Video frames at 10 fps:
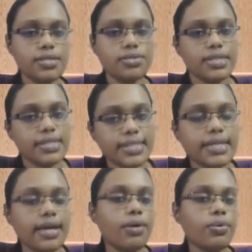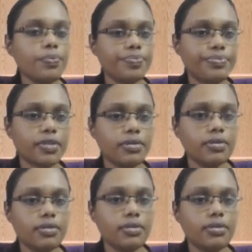so this is how.
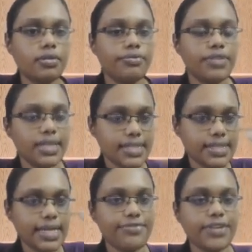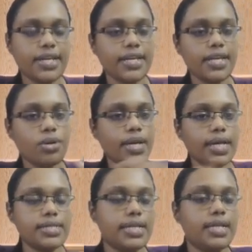With this, and finally you
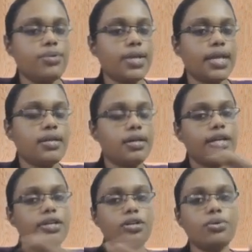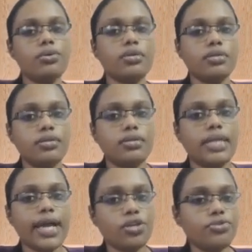can conclude,
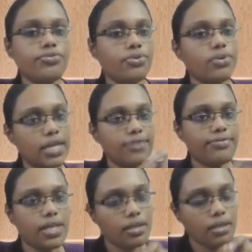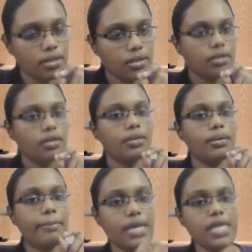thank you for giving
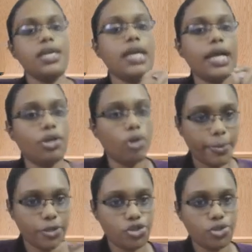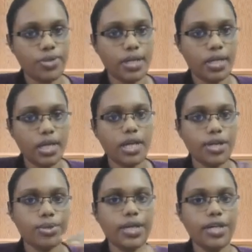me an opportunity
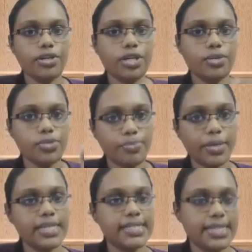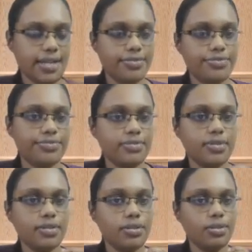to introduce myself.
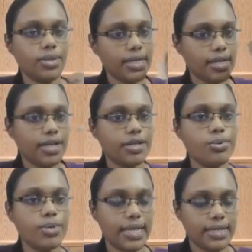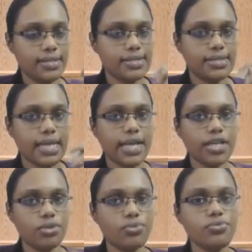You can conclude like this:
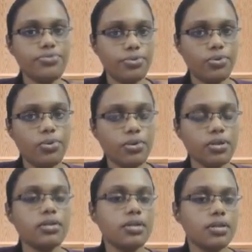thank you for